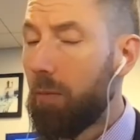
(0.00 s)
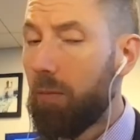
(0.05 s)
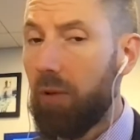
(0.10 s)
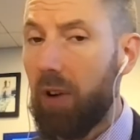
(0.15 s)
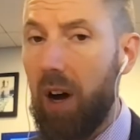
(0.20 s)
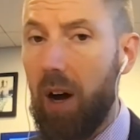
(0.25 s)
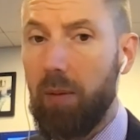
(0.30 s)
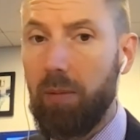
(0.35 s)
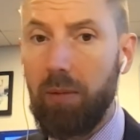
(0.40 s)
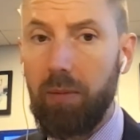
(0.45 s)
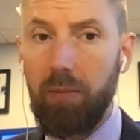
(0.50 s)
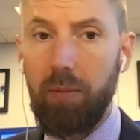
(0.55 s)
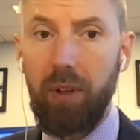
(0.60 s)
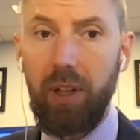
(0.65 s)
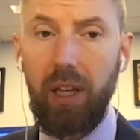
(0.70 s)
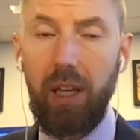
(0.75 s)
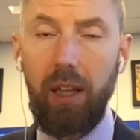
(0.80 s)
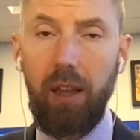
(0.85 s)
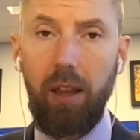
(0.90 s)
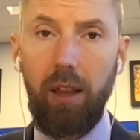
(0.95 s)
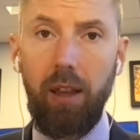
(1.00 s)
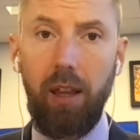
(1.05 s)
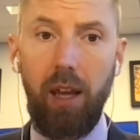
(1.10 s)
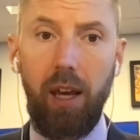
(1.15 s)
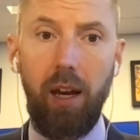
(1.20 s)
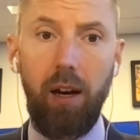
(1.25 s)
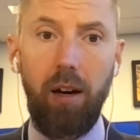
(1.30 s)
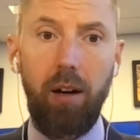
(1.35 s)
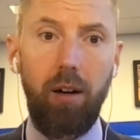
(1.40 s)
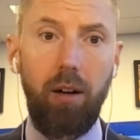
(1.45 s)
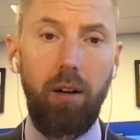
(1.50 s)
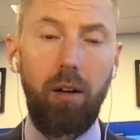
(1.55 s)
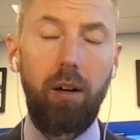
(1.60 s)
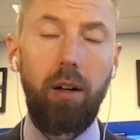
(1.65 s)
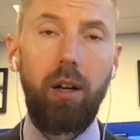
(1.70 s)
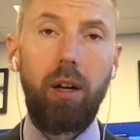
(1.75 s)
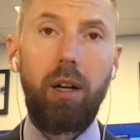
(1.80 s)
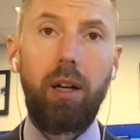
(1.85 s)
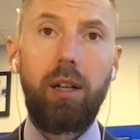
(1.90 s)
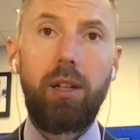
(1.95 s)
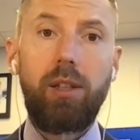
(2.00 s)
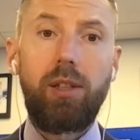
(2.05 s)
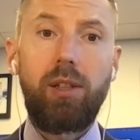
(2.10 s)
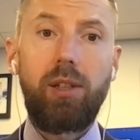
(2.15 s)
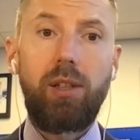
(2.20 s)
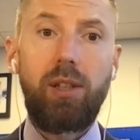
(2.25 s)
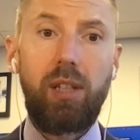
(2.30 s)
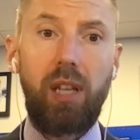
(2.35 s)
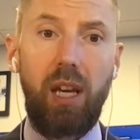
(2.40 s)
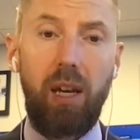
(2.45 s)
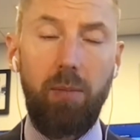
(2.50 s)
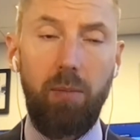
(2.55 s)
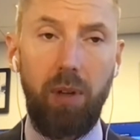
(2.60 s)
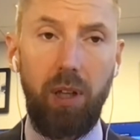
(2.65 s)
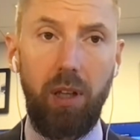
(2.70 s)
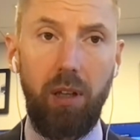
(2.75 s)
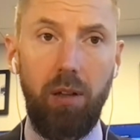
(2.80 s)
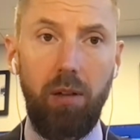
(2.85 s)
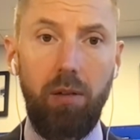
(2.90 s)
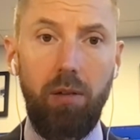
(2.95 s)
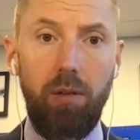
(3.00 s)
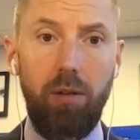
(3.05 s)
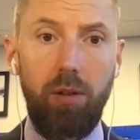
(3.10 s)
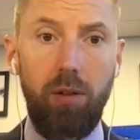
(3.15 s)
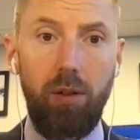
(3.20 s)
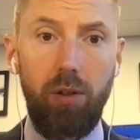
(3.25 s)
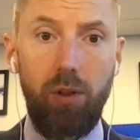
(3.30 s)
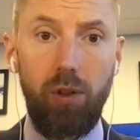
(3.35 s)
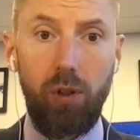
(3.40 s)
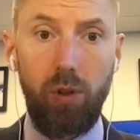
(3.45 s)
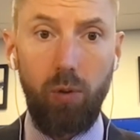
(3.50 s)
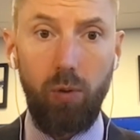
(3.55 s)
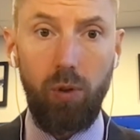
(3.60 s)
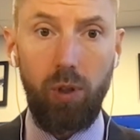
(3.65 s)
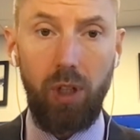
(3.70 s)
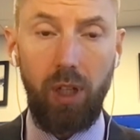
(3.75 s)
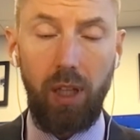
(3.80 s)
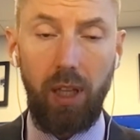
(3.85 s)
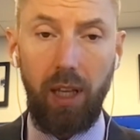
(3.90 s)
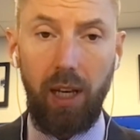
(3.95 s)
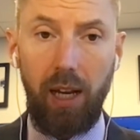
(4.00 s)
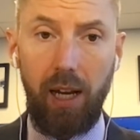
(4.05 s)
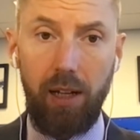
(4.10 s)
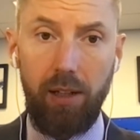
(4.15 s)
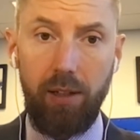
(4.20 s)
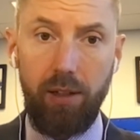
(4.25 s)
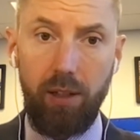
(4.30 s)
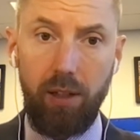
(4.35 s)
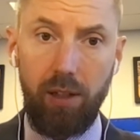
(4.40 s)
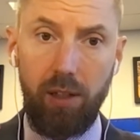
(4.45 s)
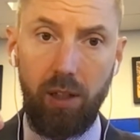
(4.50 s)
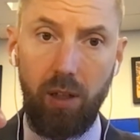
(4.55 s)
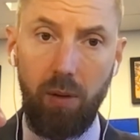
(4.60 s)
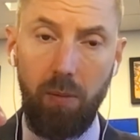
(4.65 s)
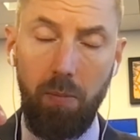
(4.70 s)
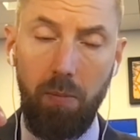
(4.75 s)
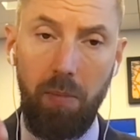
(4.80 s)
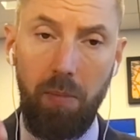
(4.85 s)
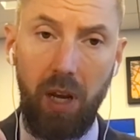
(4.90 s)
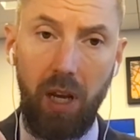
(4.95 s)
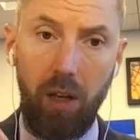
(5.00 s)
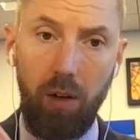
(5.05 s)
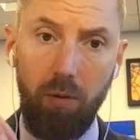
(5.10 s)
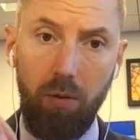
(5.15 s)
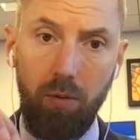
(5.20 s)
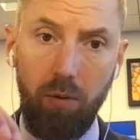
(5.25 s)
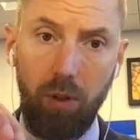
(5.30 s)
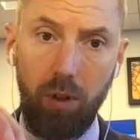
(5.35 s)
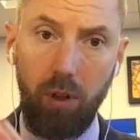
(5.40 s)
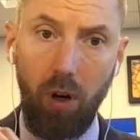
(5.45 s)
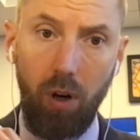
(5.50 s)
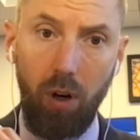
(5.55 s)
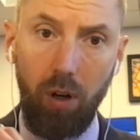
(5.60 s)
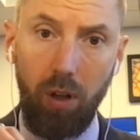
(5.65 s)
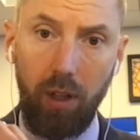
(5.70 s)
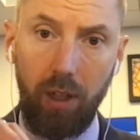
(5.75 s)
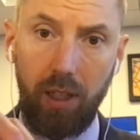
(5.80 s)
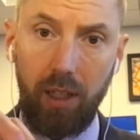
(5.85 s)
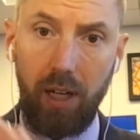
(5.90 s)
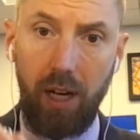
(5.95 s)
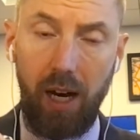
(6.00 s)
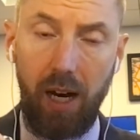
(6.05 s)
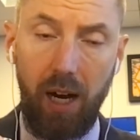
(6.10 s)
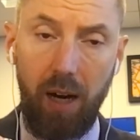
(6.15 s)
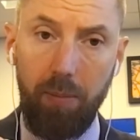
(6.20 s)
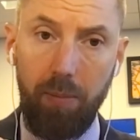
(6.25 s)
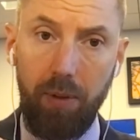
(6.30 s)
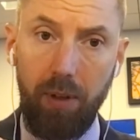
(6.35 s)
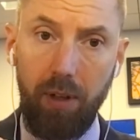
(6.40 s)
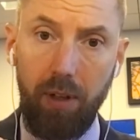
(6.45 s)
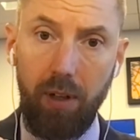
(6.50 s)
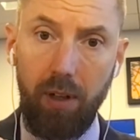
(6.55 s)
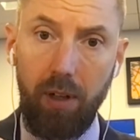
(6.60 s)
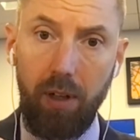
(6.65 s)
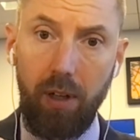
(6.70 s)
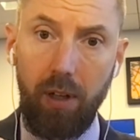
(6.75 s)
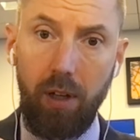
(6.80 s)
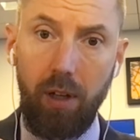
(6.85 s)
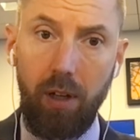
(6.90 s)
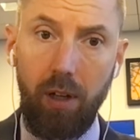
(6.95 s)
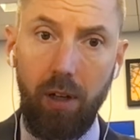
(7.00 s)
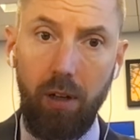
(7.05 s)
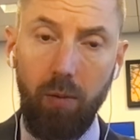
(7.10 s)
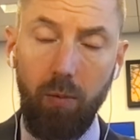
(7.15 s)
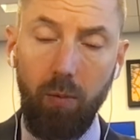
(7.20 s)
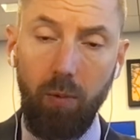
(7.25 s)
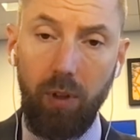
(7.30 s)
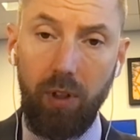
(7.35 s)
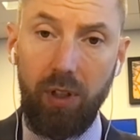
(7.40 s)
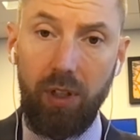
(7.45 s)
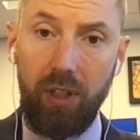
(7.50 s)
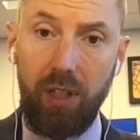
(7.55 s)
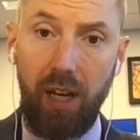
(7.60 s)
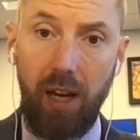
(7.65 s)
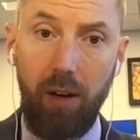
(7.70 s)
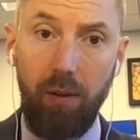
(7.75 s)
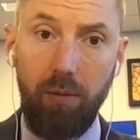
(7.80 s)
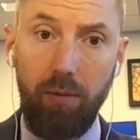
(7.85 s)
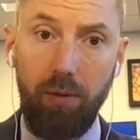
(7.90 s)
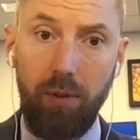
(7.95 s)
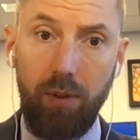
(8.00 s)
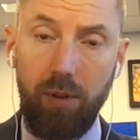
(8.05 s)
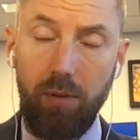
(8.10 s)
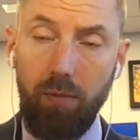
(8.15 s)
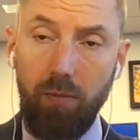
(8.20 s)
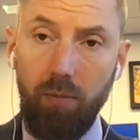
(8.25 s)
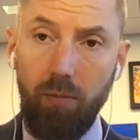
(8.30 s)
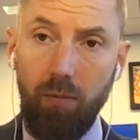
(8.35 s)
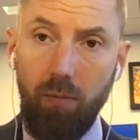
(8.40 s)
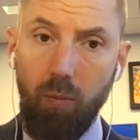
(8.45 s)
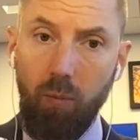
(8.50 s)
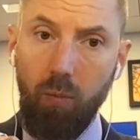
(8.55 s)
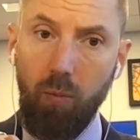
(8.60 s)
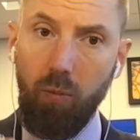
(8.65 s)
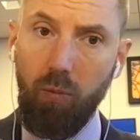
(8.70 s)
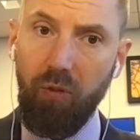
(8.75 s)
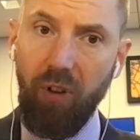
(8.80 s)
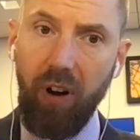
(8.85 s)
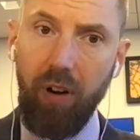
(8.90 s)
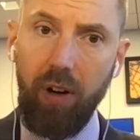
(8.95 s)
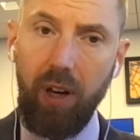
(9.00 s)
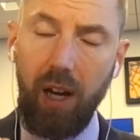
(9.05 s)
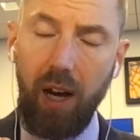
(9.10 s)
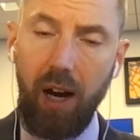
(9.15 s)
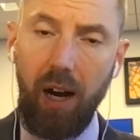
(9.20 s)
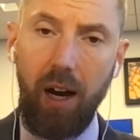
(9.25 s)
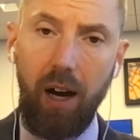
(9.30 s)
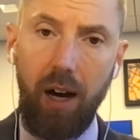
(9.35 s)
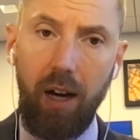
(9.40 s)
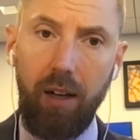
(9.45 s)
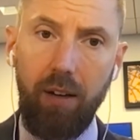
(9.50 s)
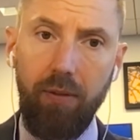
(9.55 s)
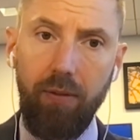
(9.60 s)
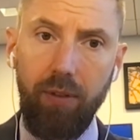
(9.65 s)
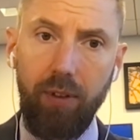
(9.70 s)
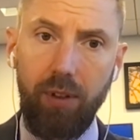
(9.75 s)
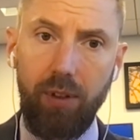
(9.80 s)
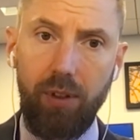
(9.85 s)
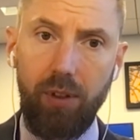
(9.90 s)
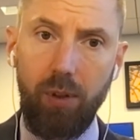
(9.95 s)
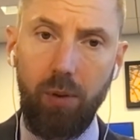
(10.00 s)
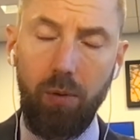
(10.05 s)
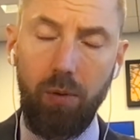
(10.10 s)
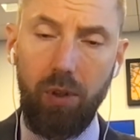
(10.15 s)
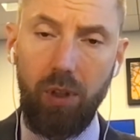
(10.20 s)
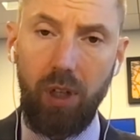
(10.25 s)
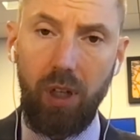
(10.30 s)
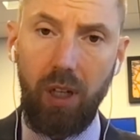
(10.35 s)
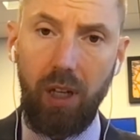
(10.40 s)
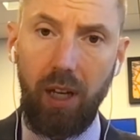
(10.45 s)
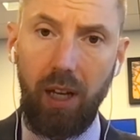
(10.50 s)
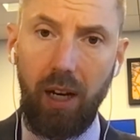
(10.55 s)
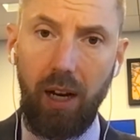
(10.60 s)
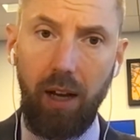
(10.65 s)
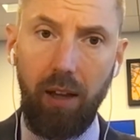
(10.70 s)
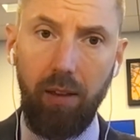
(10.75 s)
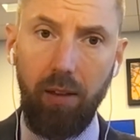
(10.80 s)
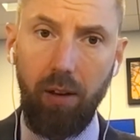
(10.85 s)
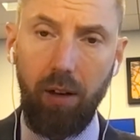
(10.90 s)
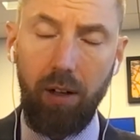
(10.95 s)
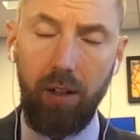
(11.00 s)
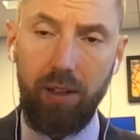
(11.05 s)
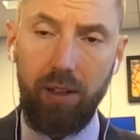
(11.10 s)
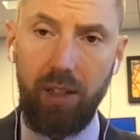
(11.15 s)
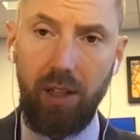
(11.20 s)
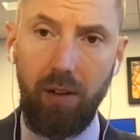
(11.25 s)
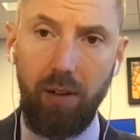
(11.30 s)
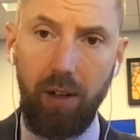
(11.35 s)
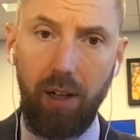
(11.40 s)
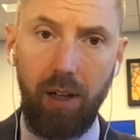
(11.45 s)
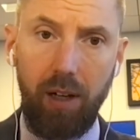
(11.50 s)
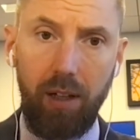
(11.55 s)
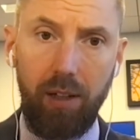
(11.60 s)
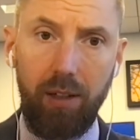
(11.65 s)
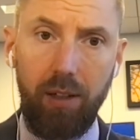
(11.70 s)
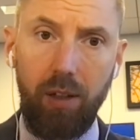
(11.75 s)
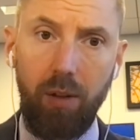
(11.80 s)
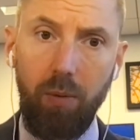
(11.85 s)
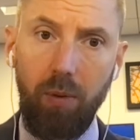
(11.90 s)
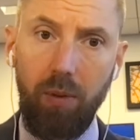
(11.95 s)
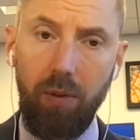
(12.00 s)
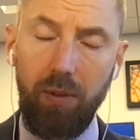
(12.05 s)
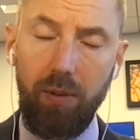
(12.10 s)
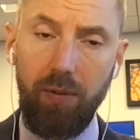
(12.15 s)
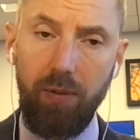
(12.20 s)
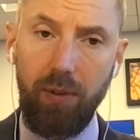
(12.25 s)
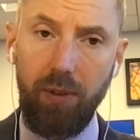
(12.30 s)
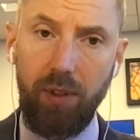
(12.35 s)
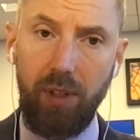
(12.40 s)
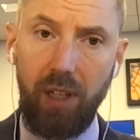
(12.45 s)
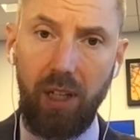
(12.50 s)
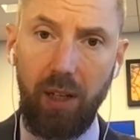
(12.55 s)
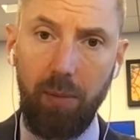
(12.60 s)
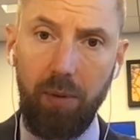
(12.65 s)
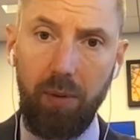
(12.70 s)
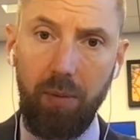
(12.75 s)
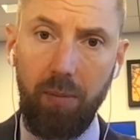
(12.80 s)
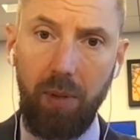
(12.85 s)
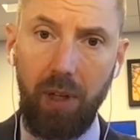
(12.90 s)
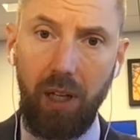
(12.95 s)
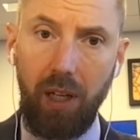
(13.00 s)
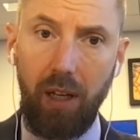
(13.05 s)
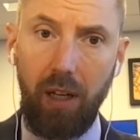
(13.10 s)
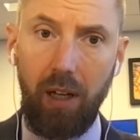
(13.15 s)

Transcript: Probably their salmon sushi that has this tomato garlic top, which sounds very odd for sushi, and I thought it sounded odd too when it was first heated up to me.